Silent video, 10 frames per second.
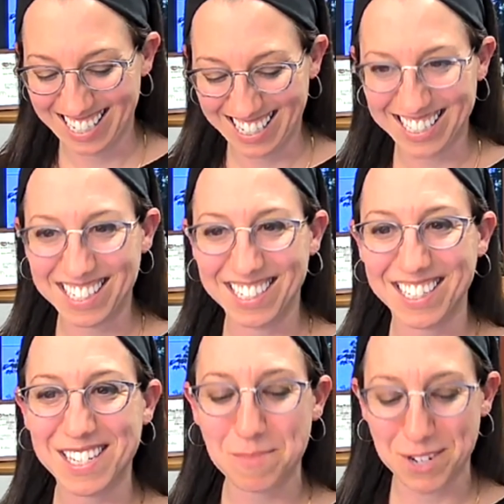Let's learn
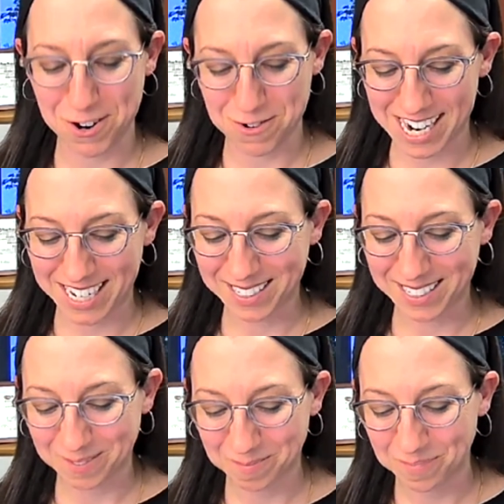some Torah.
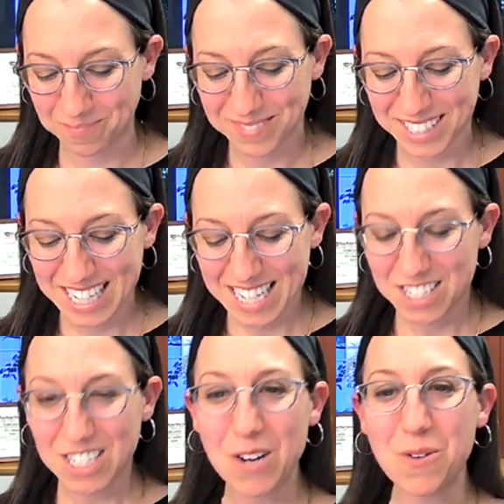
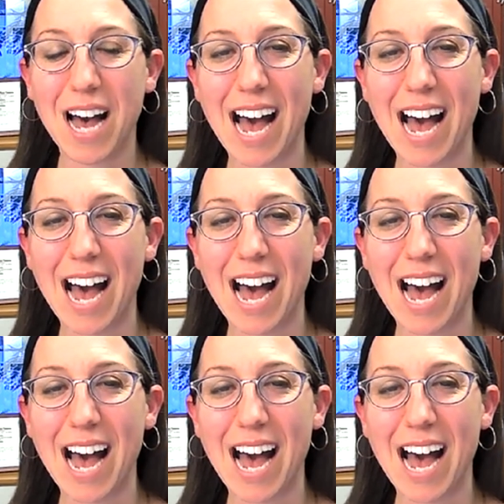So